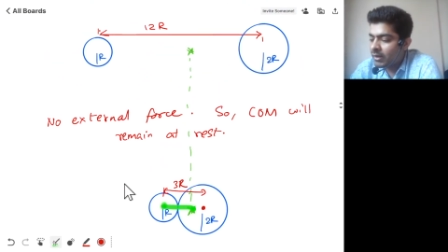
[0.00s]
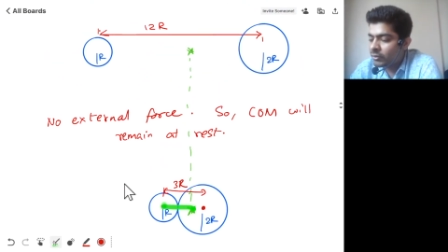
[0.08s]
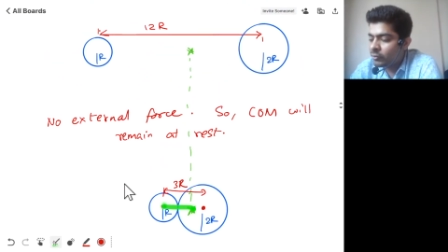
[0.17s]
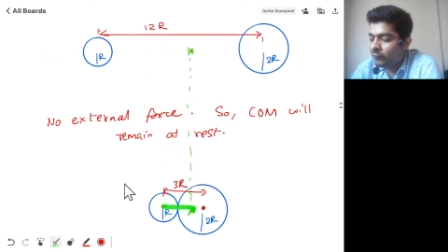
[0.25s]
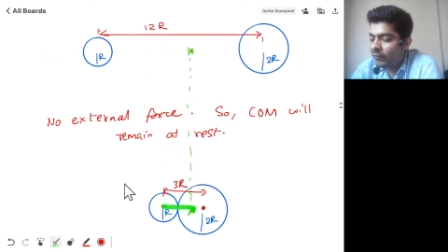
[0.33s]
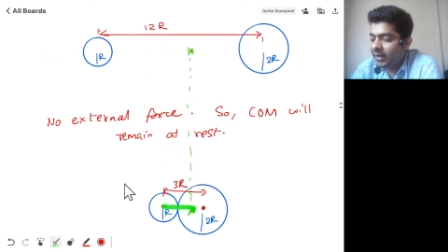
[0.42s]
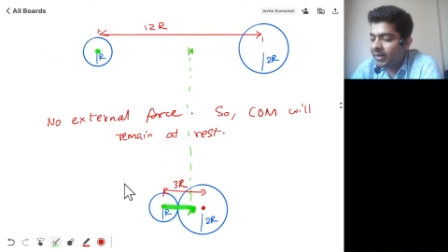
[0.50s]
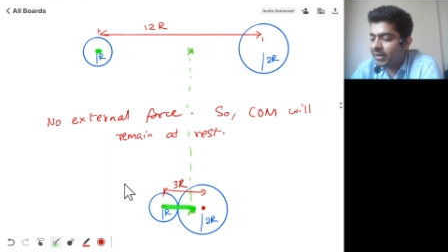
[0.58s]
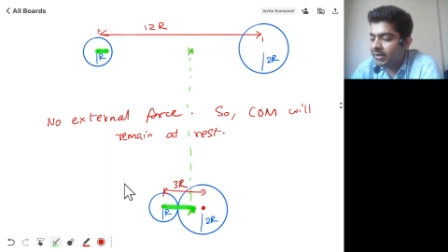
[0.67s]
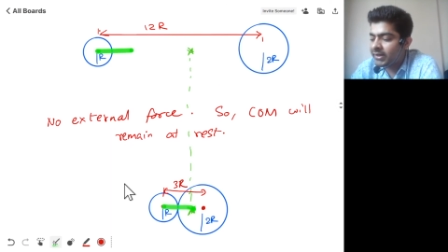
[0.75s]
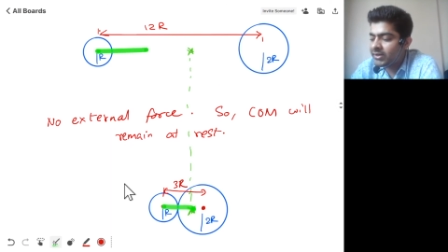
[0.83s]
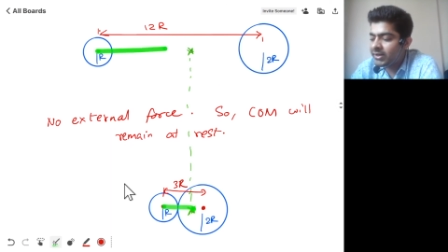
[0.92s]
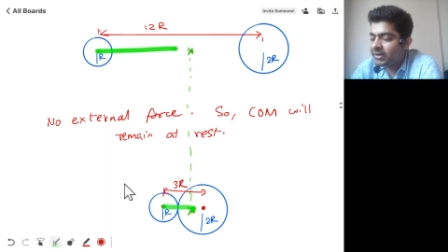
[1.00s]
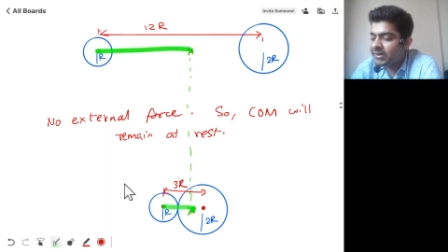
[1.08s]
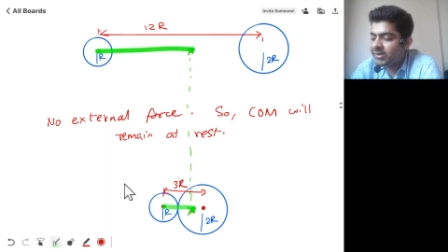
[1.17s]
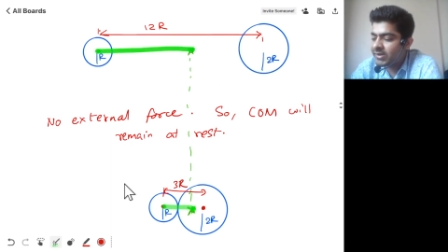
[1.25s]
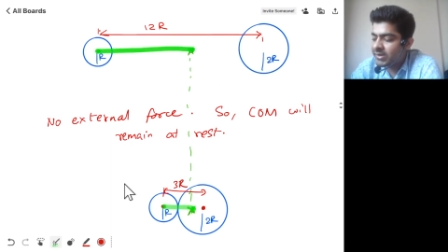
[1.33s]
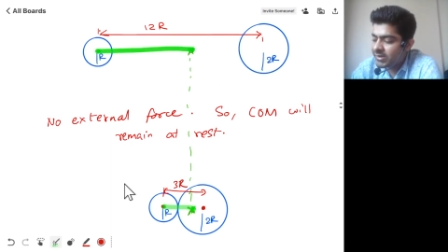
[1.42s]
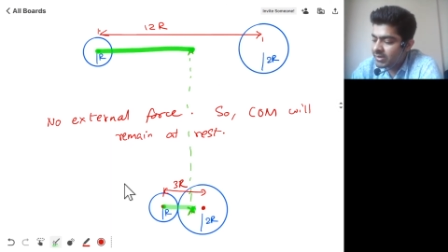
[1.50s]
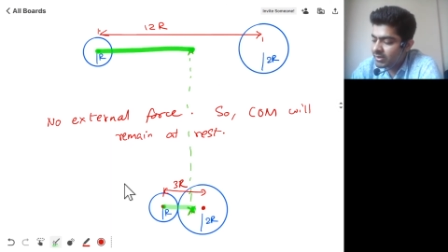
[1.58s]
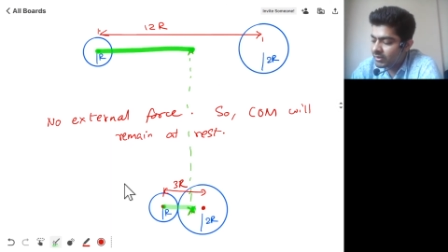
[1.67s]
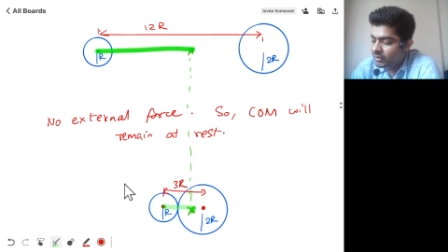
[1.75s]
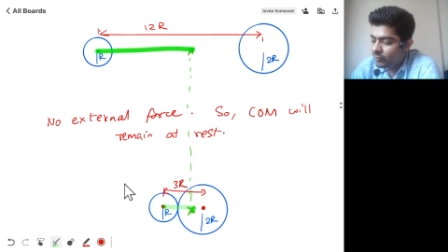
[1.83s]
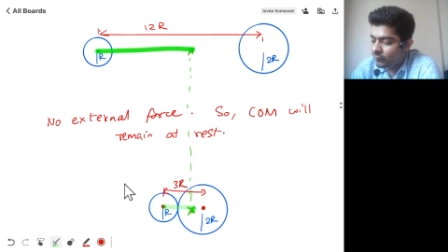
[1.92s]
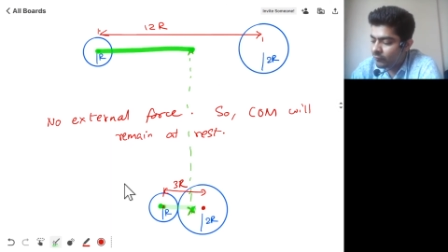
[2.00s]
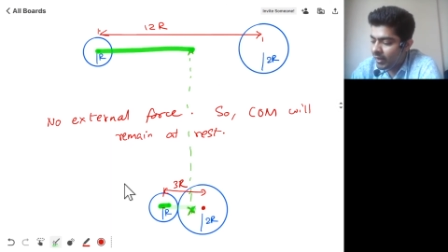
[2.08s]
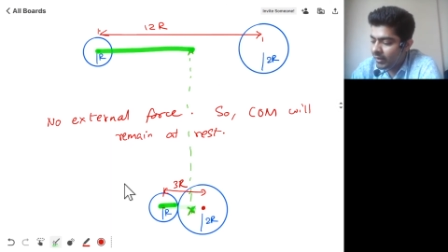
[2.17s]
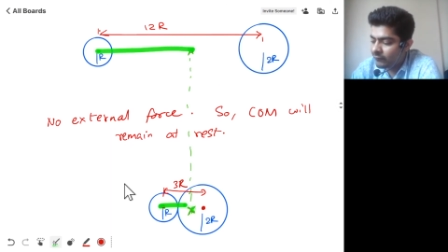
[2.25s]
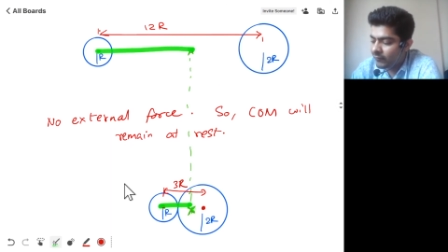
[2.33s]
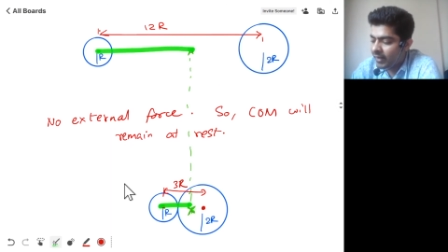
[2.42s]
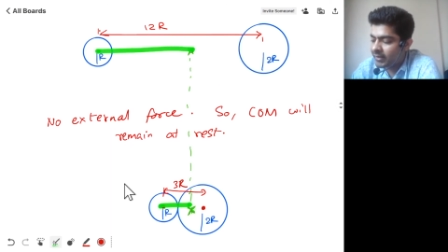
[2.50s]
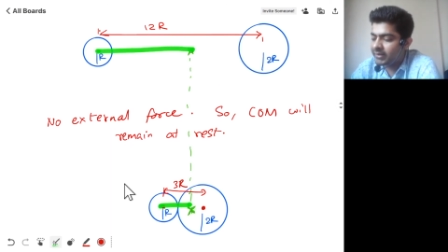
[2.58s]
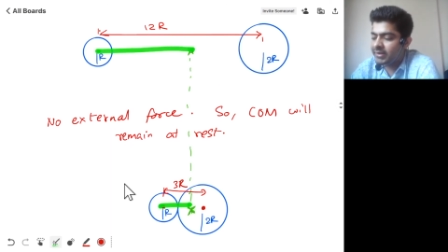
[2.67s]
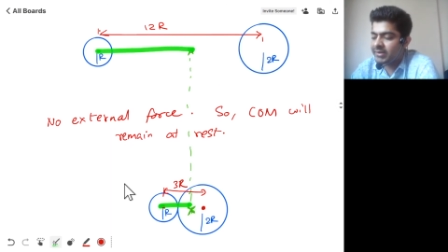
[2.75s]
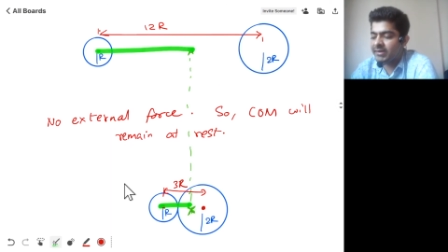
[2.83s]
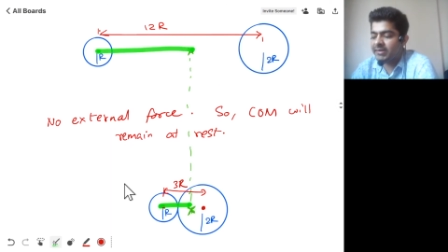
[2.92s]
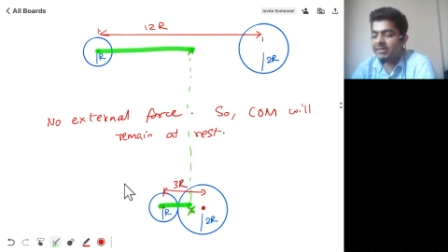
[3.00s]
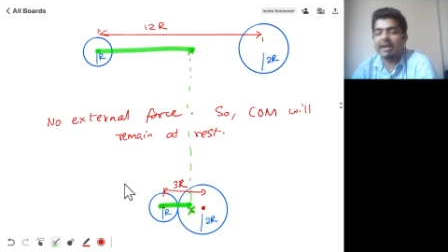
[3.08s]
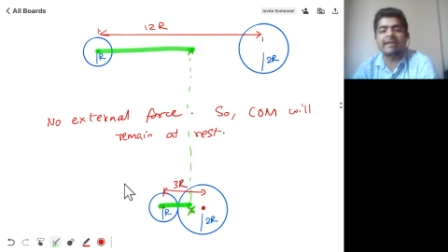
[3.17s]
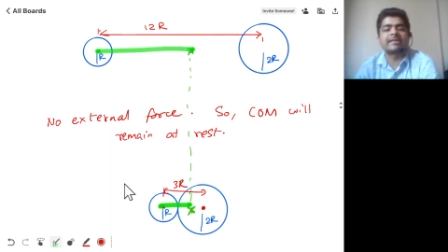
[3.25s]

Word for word: You find initial distance, you find final distance and